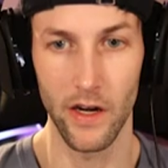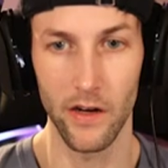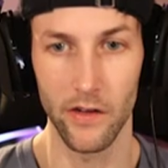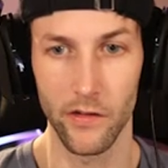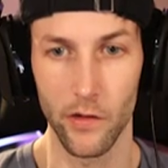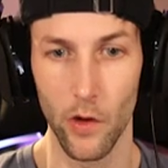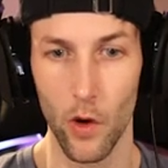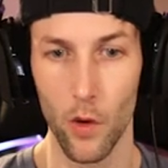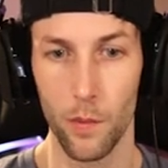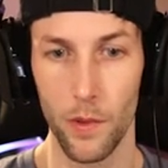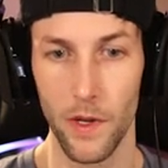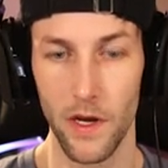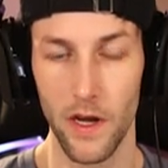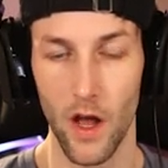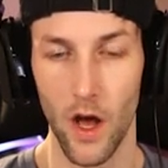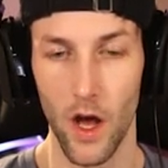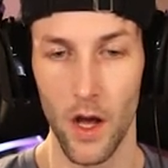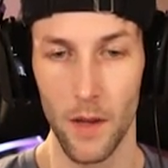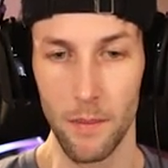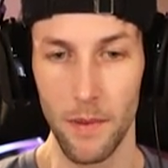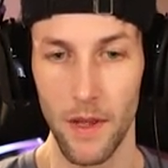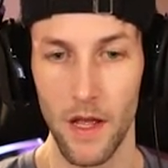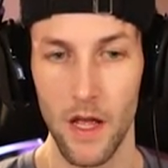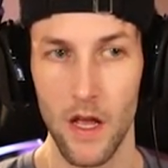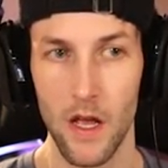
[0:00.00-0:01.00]
that has opened
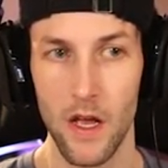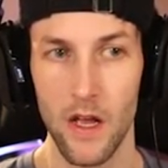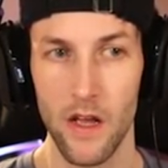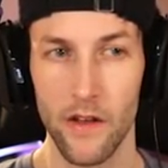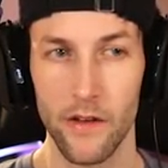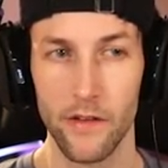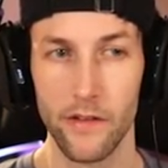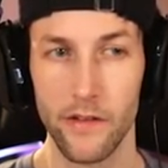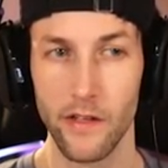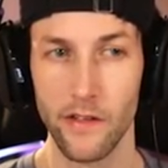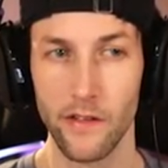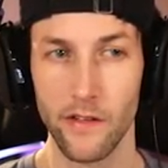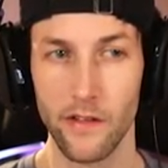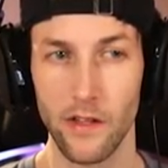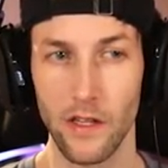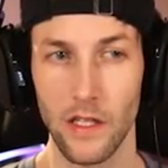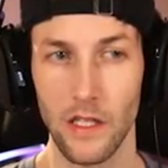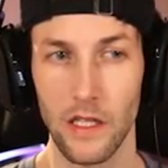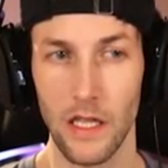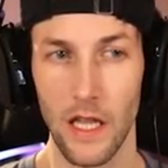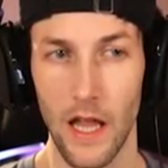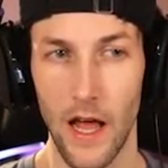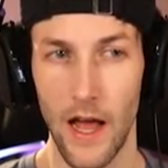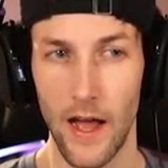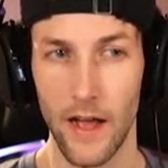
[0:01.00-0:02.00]
up since
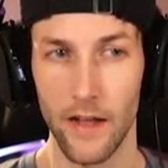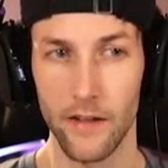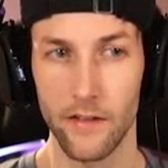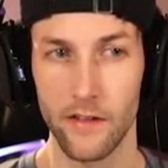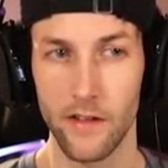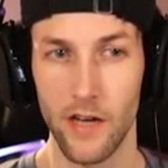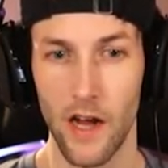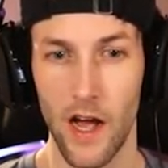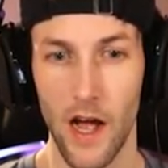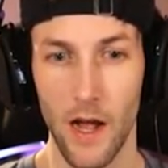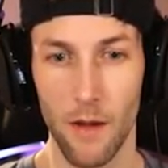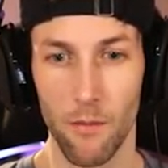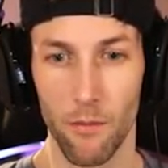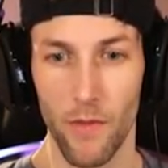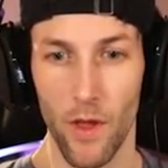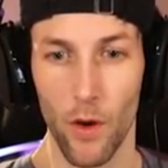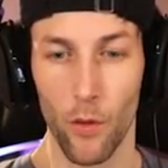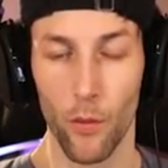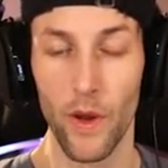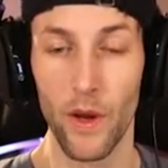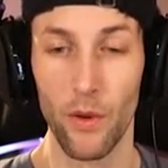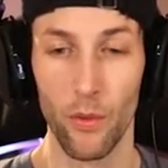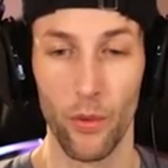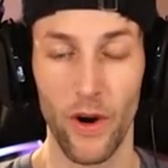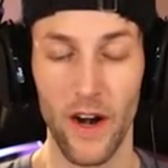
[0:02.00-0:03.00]
the last time
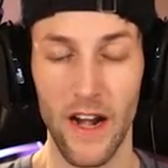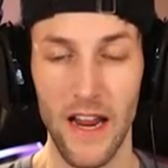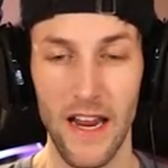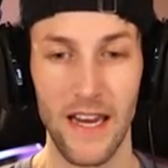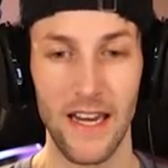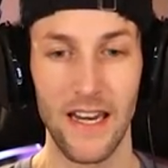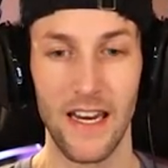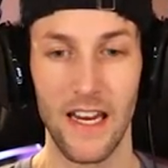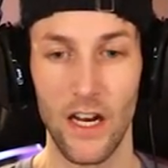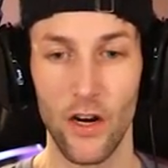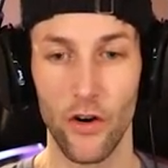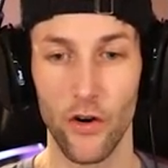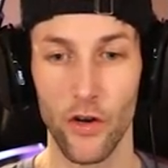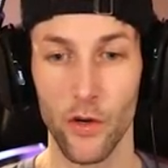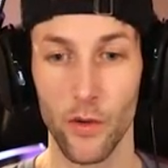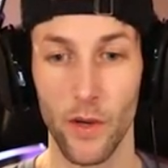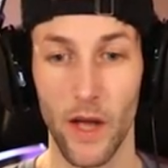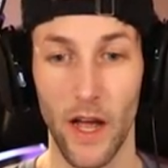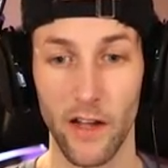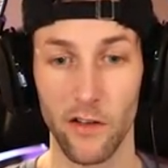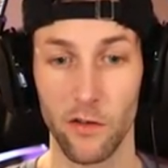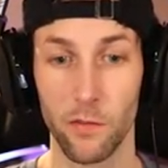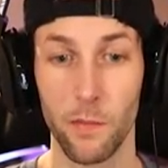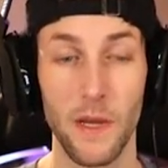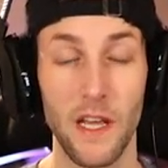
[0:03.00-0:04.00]
that we were in here, you
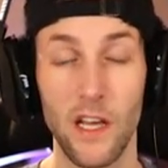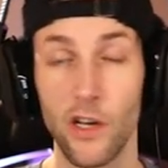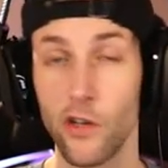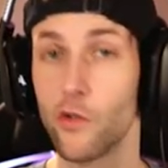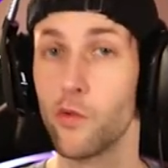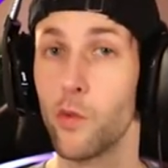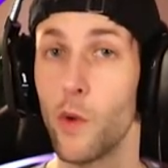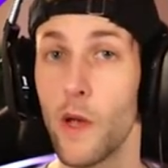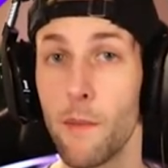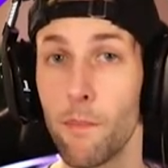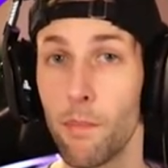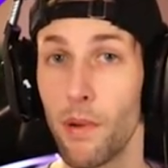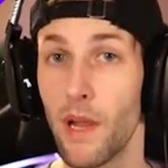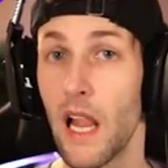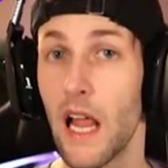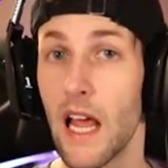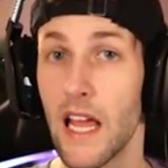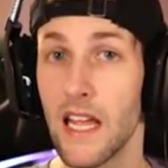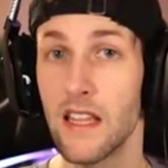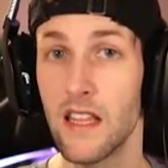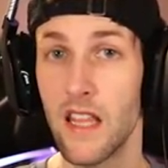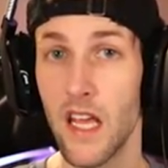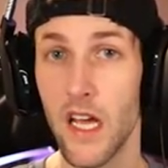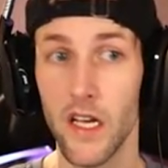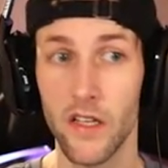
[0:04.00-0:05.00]
guys, because we
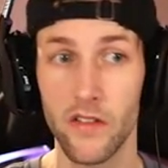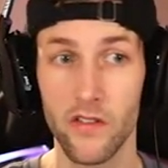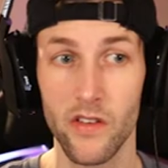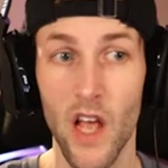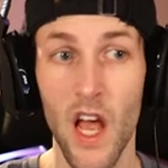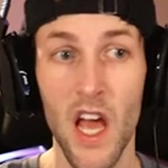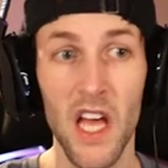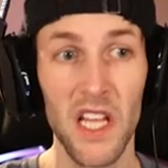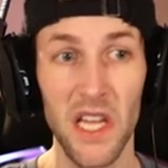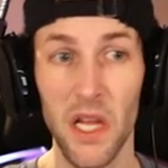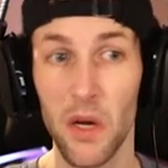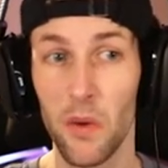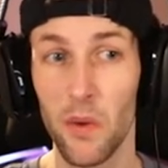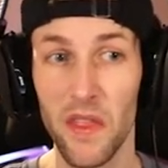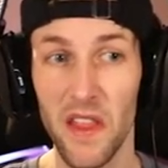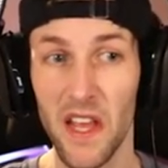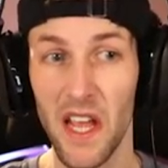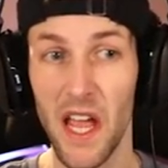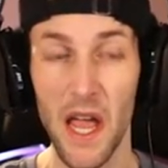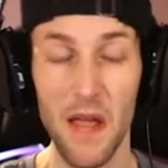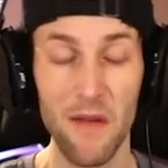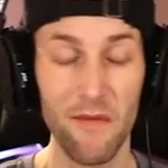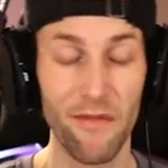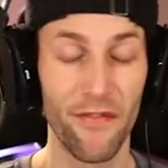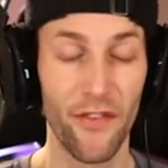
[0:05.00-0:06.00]
played this, like, when the
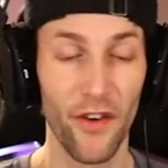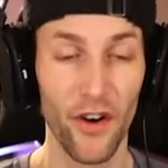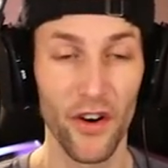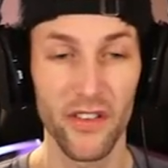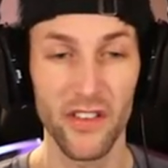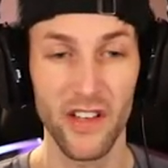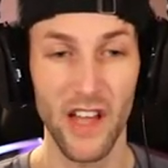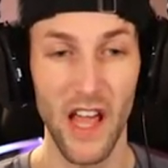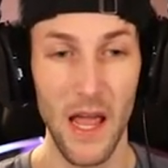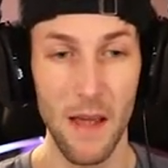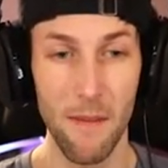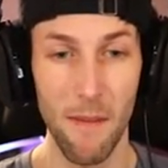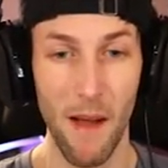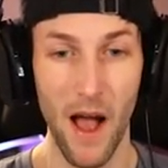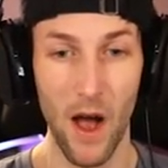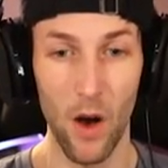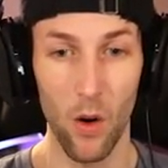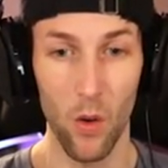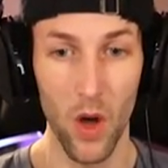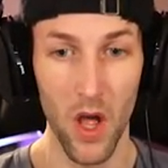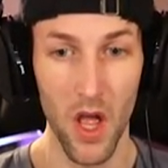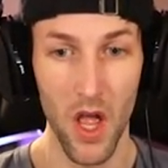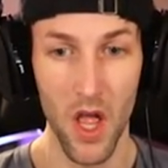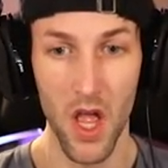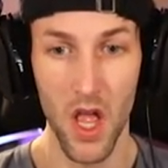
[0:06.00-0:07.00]
game first came
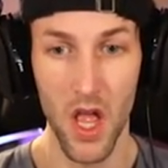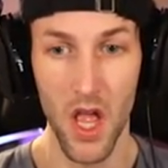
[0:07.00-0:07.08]
out.